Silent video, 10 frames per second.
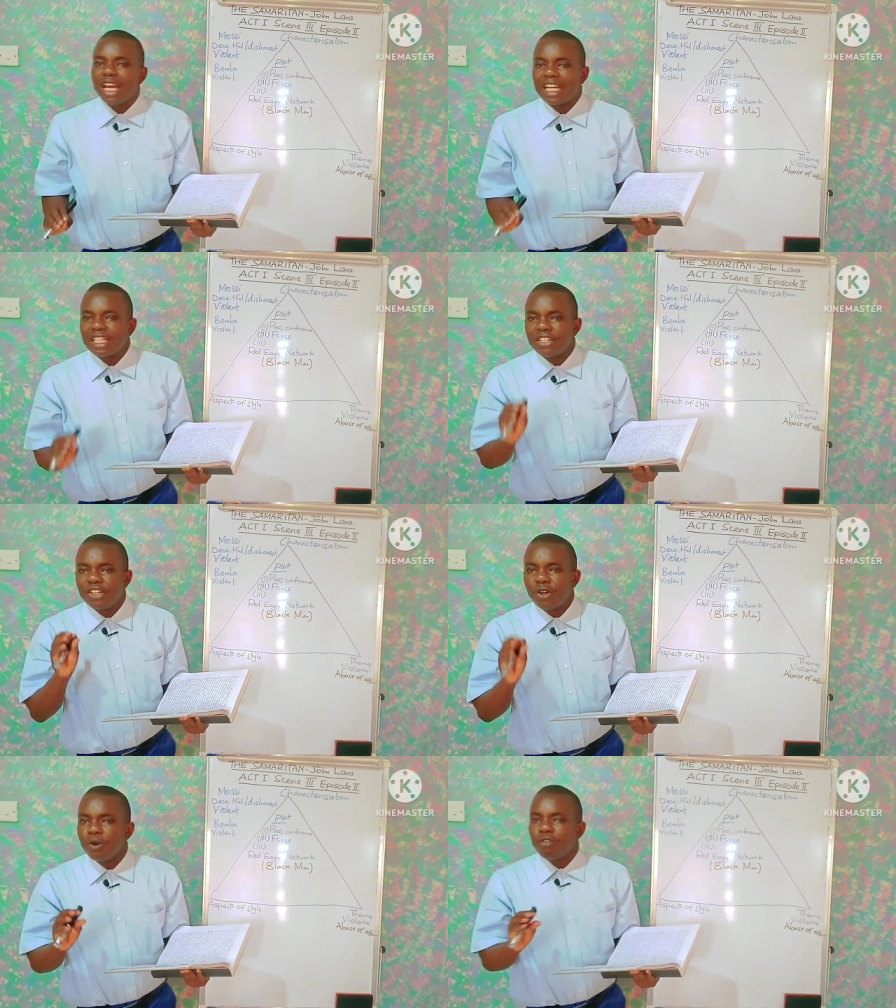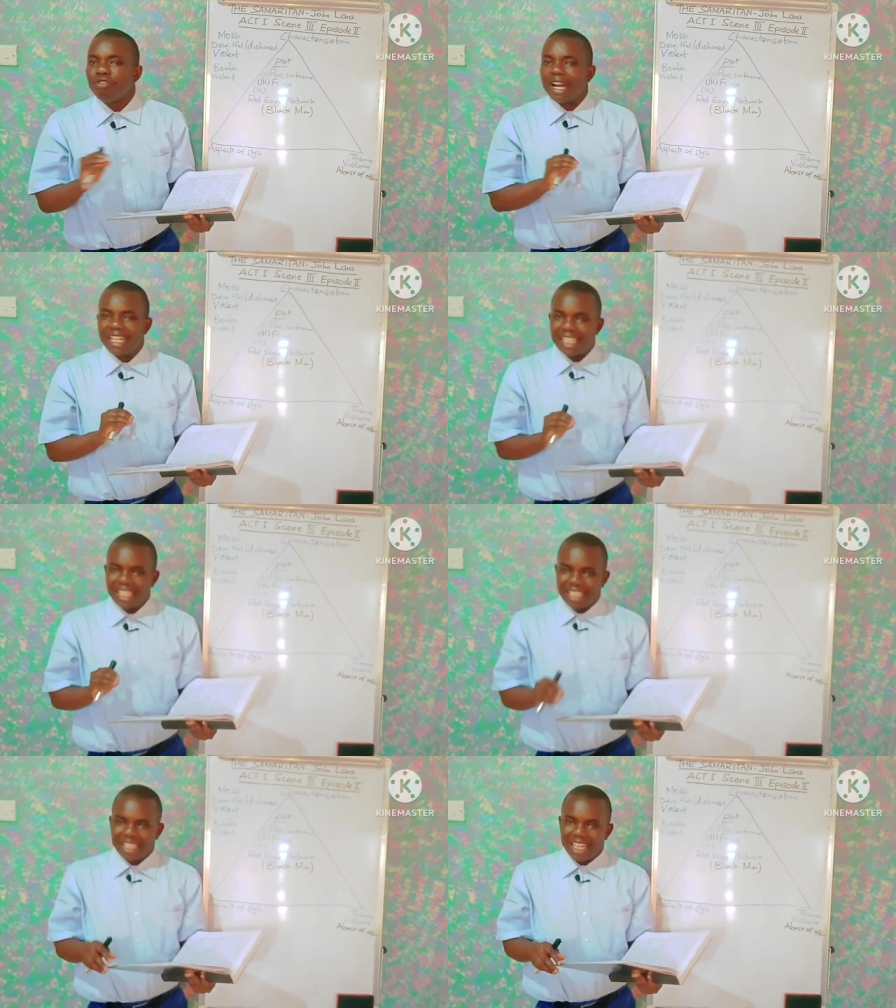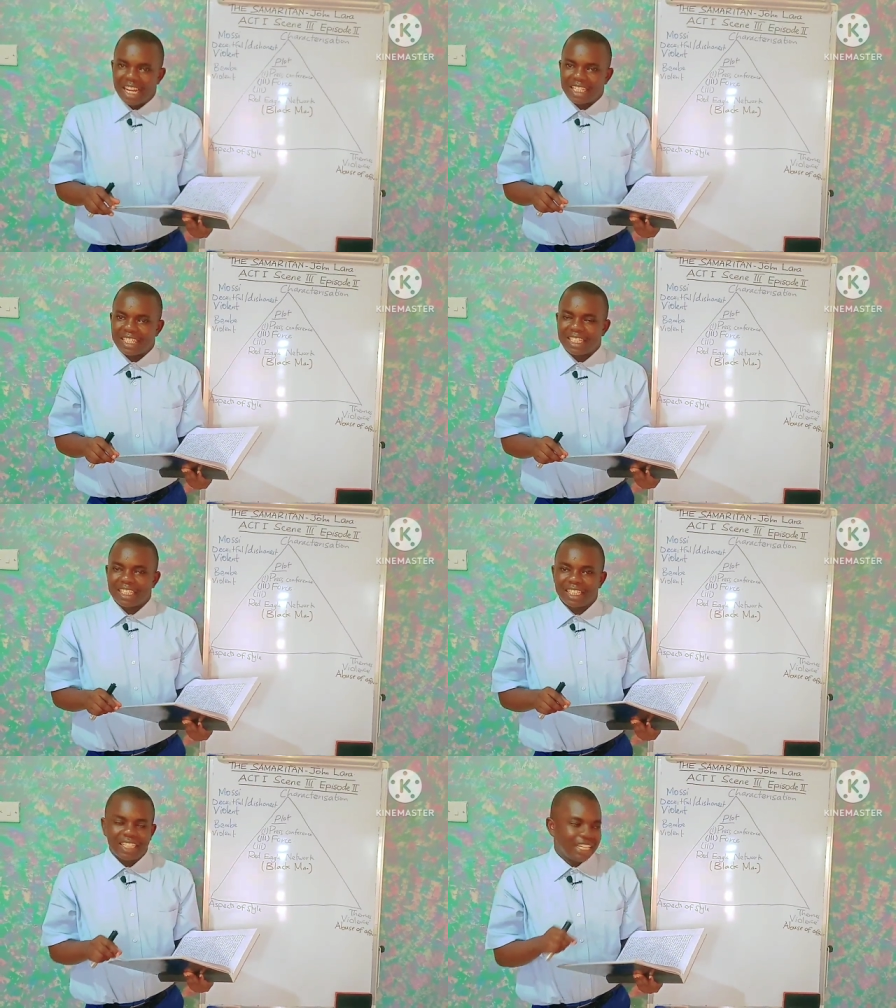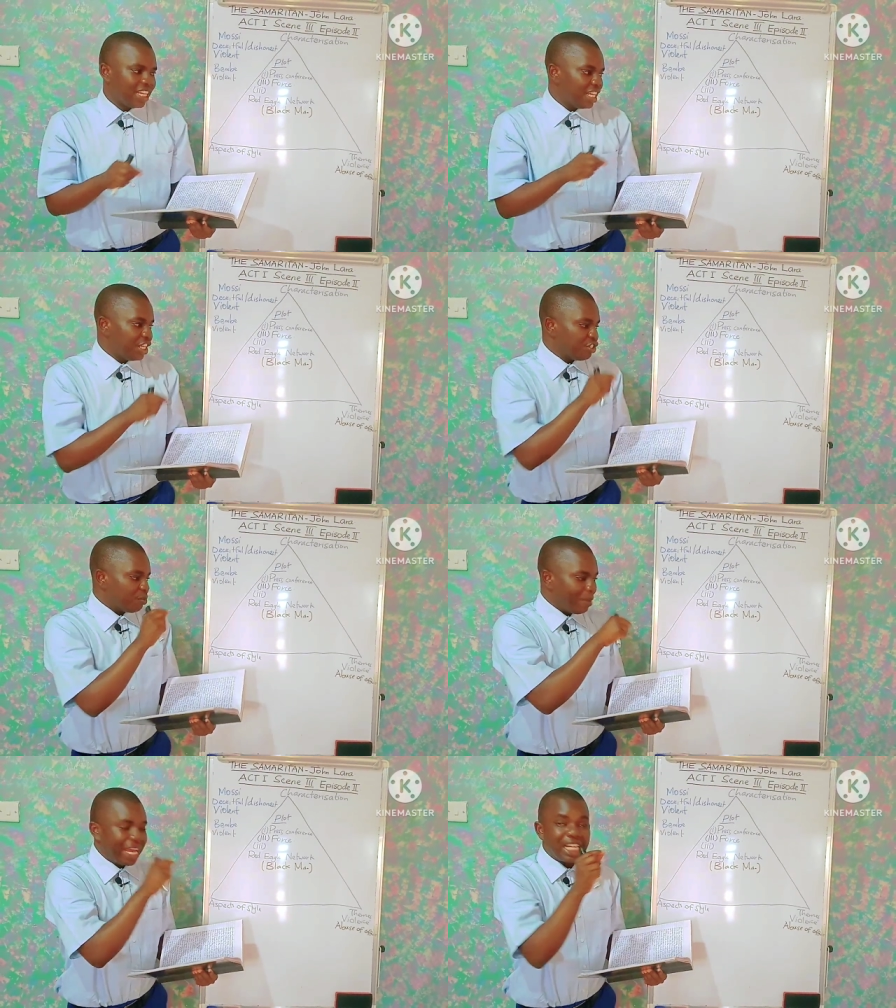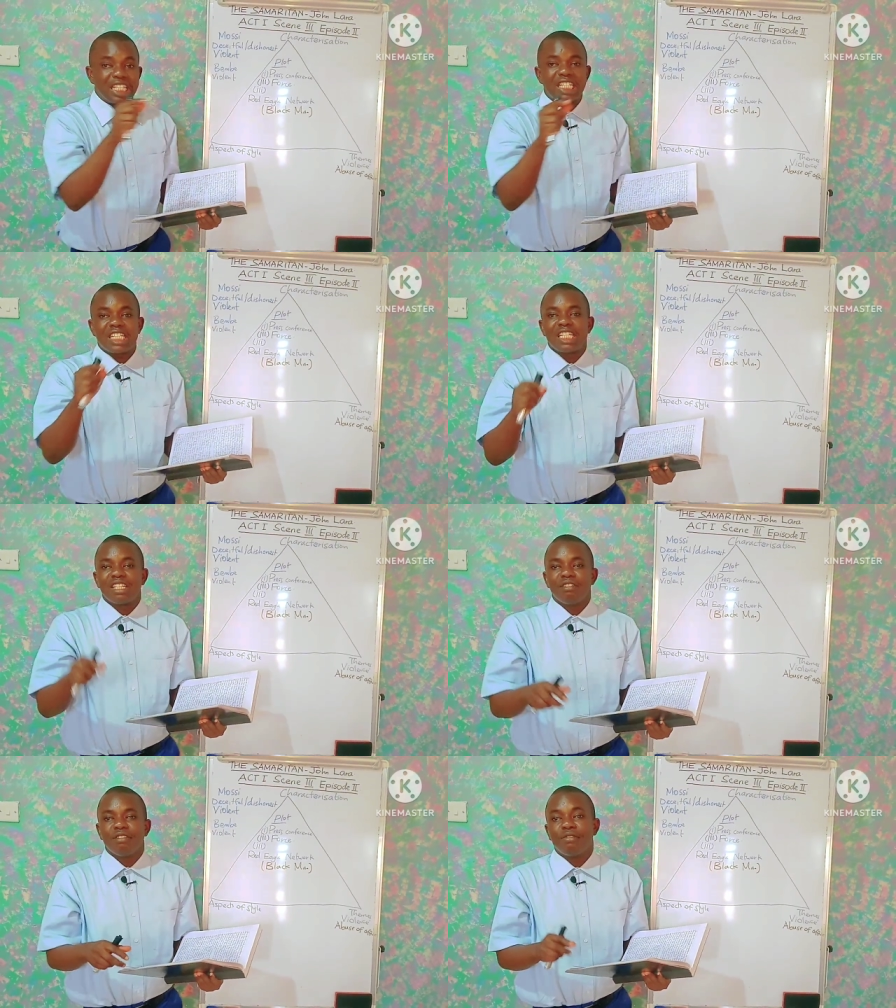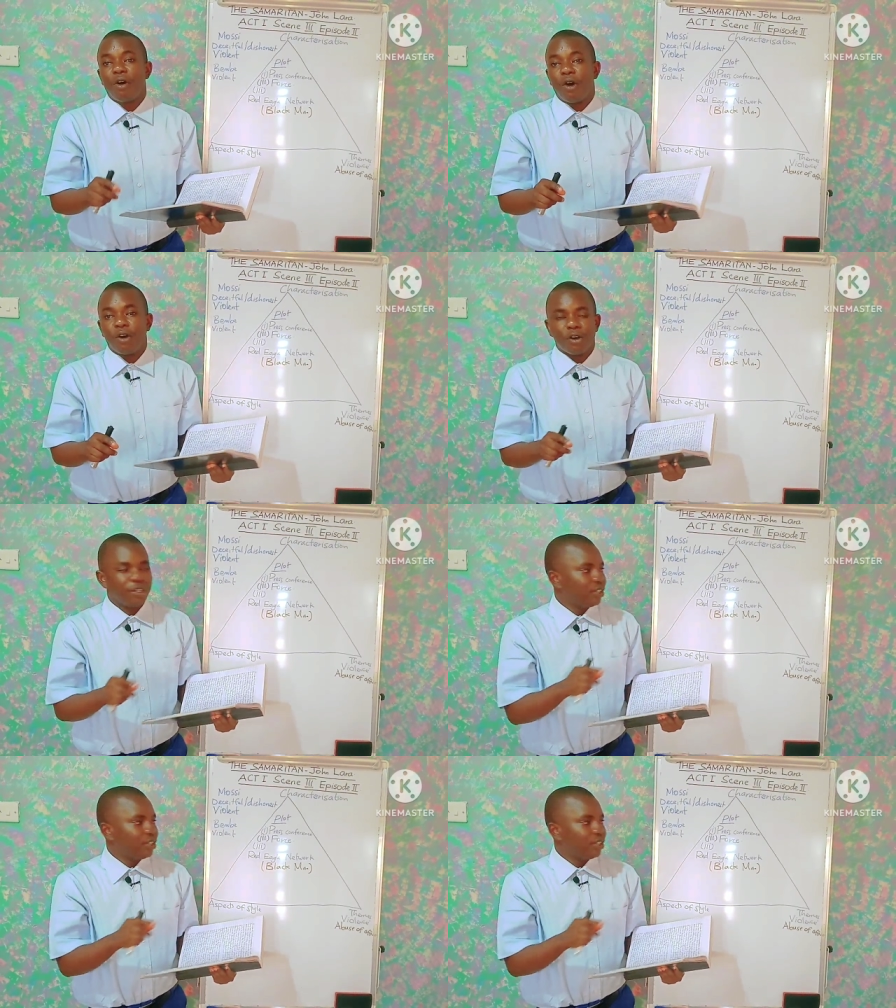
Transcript: there is no funding that is meant for